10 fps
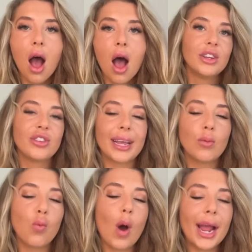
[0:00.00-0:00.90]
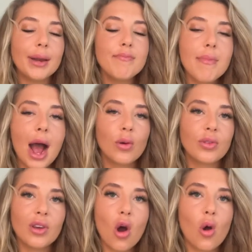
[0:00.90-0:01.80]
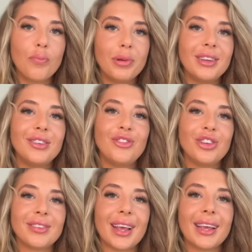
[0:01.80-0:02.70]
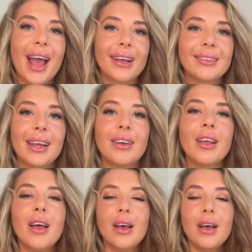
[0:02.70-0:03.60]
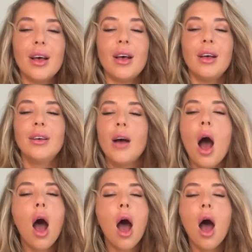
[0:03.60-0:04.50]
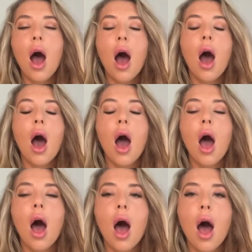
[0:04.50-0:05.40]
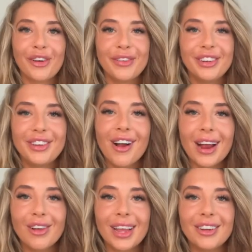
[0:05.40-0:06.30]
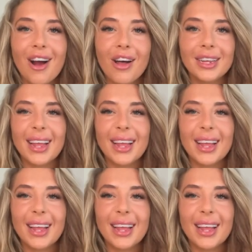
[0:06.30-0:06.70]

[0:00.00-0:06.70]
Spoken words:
just wide mouth open, just exhale, or even tongue out like Kali,